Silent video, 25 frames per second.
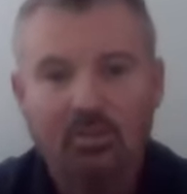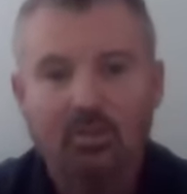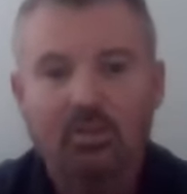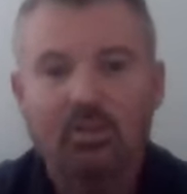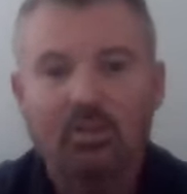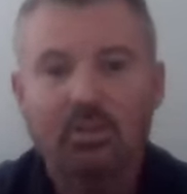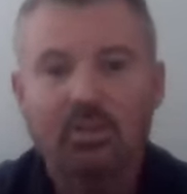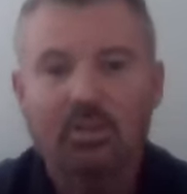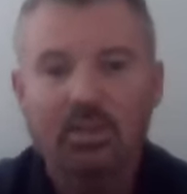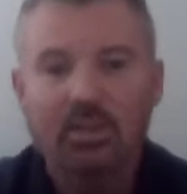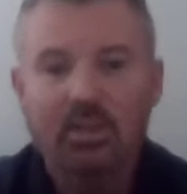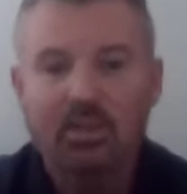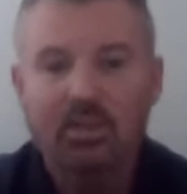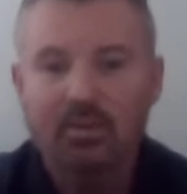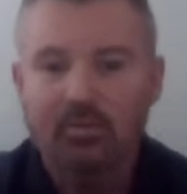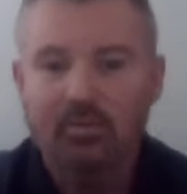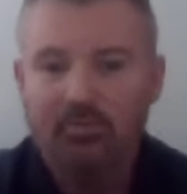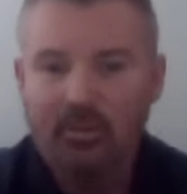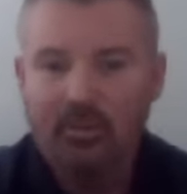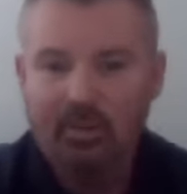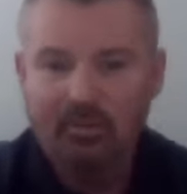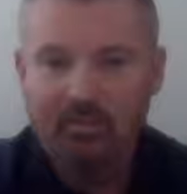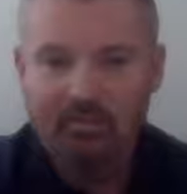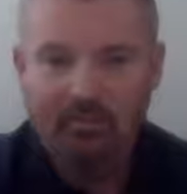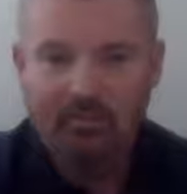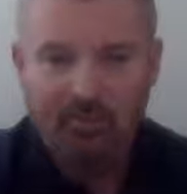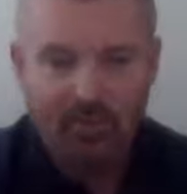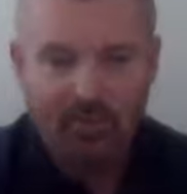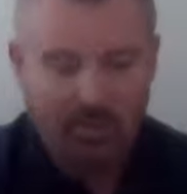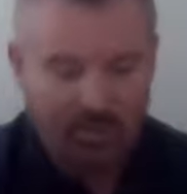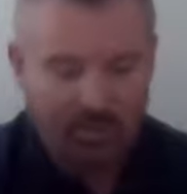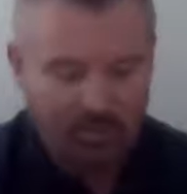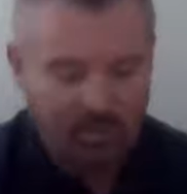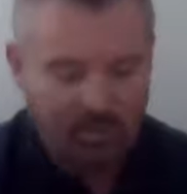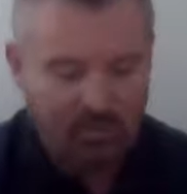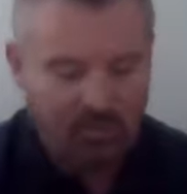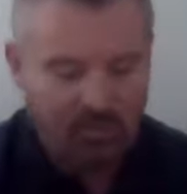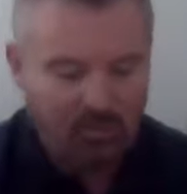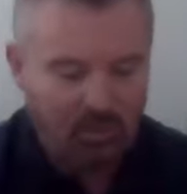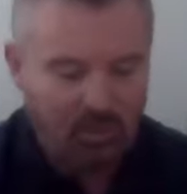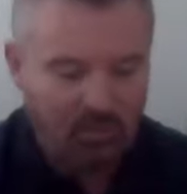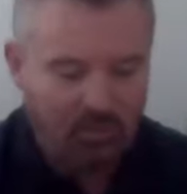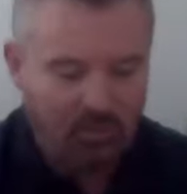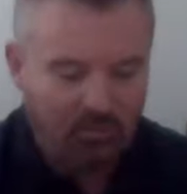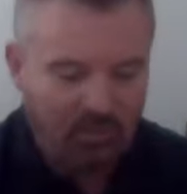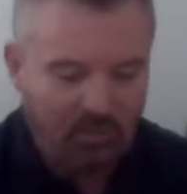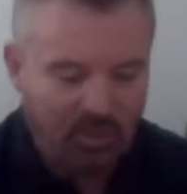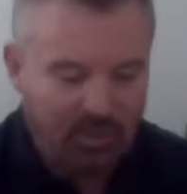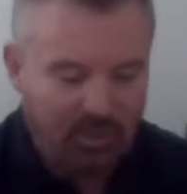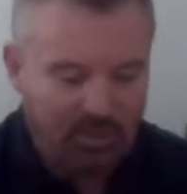The EFN fees. So
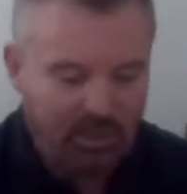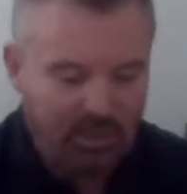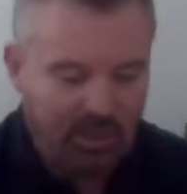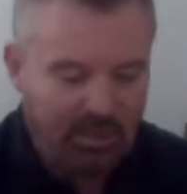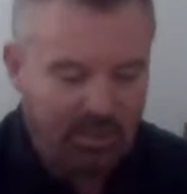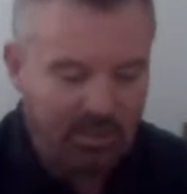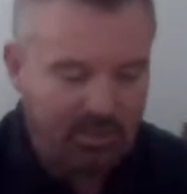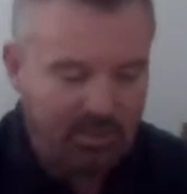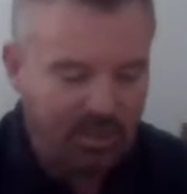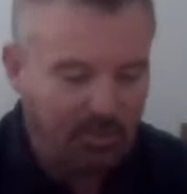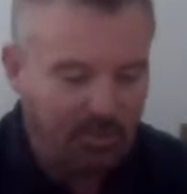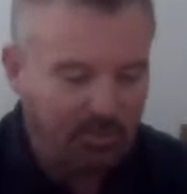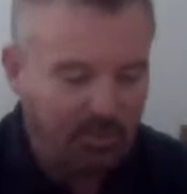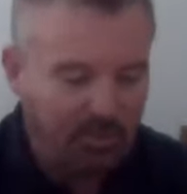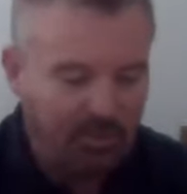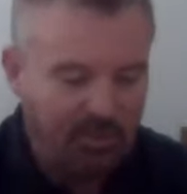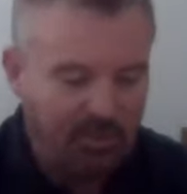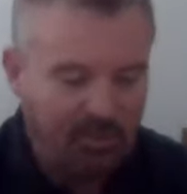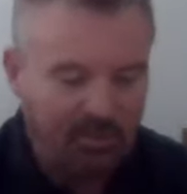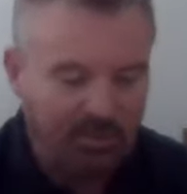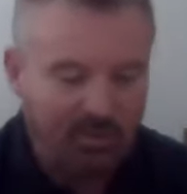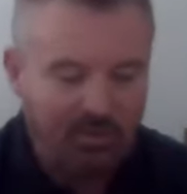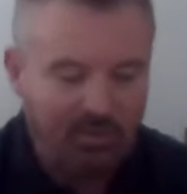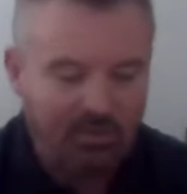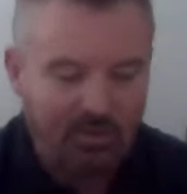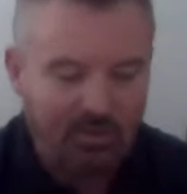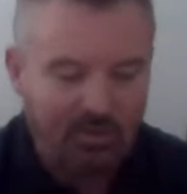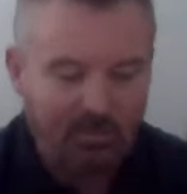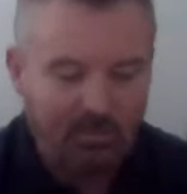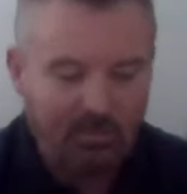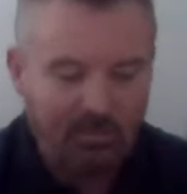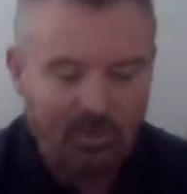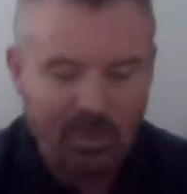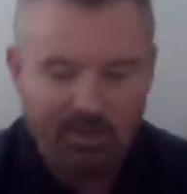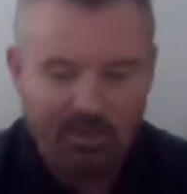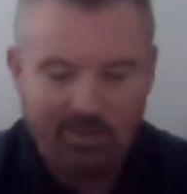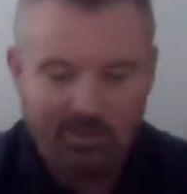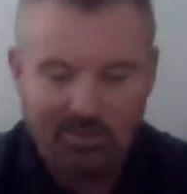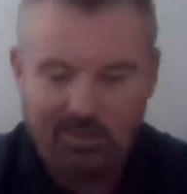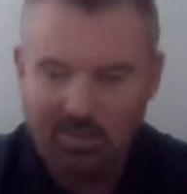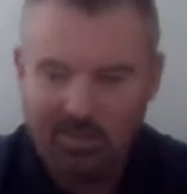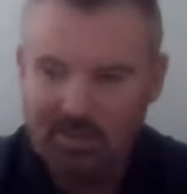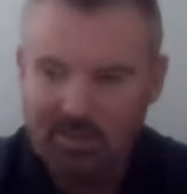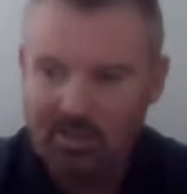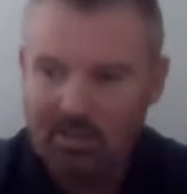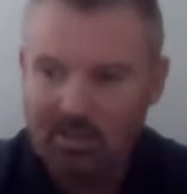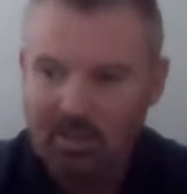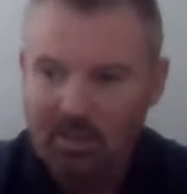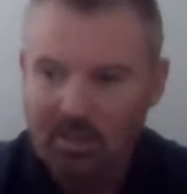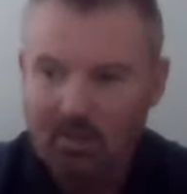if they're selling something to Europe, they
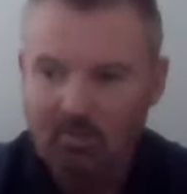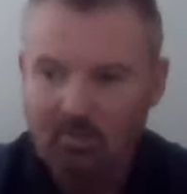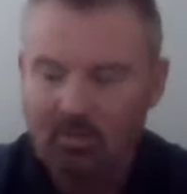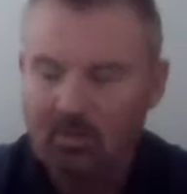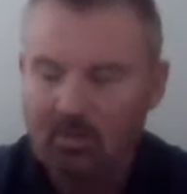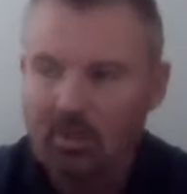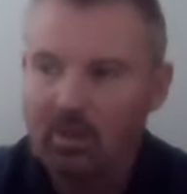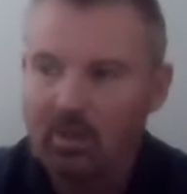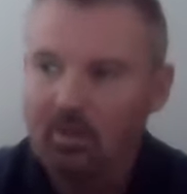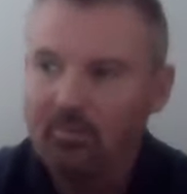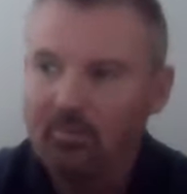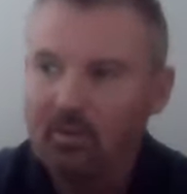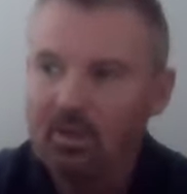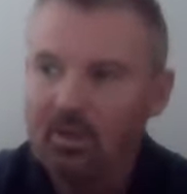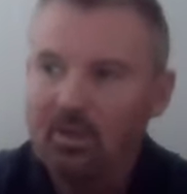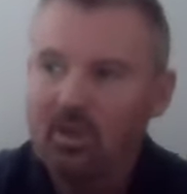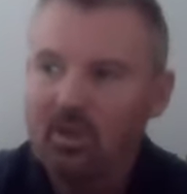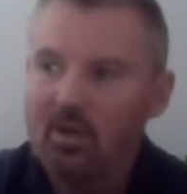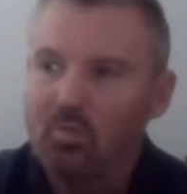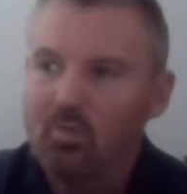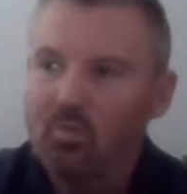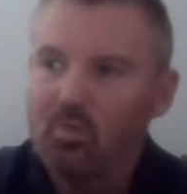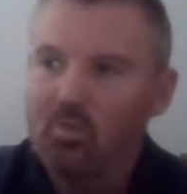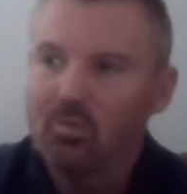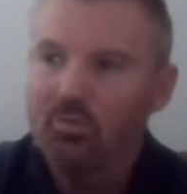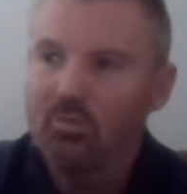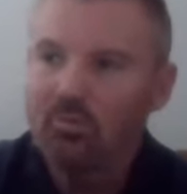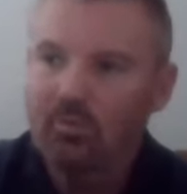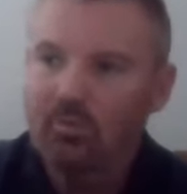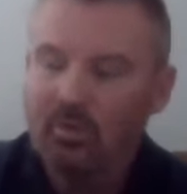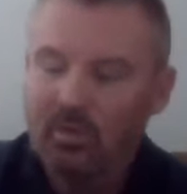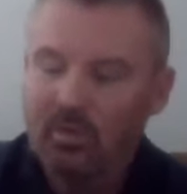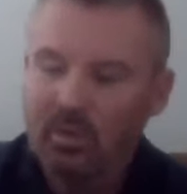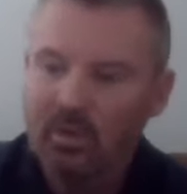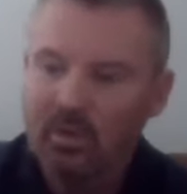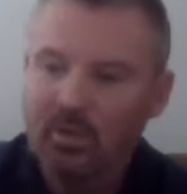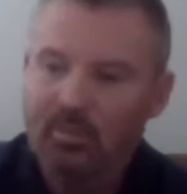say, well, no, if I go on